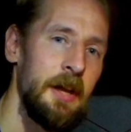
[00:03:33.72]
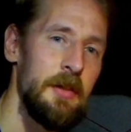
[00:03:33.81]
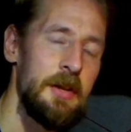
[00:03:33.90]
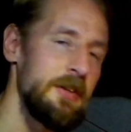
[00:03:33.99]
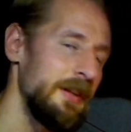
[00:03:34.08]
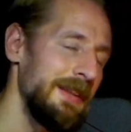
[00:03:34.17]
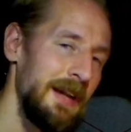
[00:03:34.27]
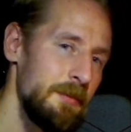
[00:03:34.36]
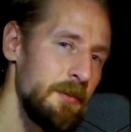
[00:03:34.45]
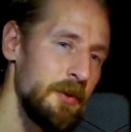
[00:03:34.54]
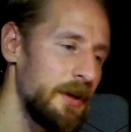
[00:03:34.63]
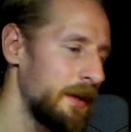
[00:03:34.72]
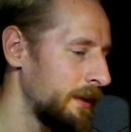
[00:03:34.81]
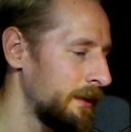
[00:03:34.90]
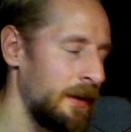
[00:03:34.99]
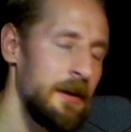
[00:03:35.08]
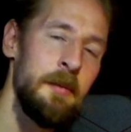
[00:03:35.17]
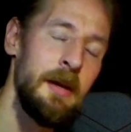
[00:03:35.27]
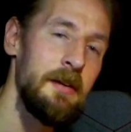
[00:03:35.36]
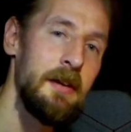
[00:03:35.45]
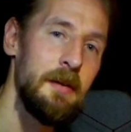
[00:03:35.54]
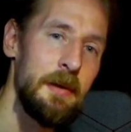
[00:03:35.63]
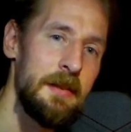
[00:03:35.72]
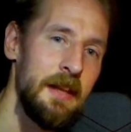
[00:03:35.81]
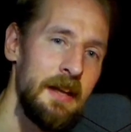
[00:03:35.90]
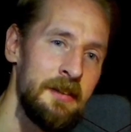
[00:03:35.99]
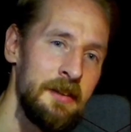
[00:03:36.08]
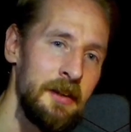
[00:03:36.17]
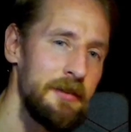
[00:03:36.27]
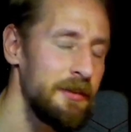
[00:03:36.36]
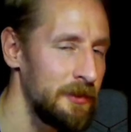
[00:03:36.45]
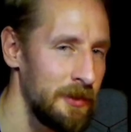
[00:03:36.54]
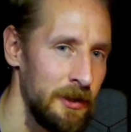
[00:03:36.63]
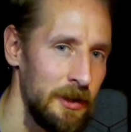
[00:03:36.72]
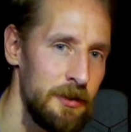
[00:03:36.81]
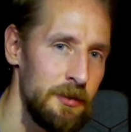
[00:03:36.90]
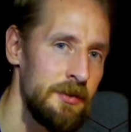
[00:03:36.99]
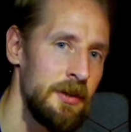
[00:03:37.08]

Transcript: Now there's a lot more I could talk about, but that's enough to get you